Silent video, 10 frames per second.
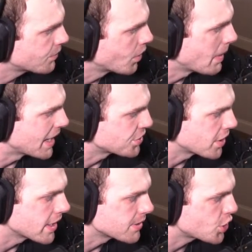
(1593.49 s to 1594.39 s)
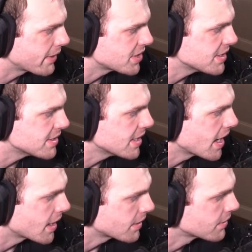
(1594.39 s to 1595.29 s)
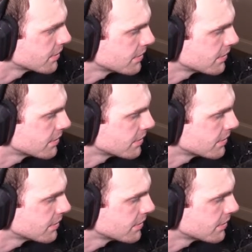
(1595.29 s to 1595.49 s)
Ramondre, Travis Etienne,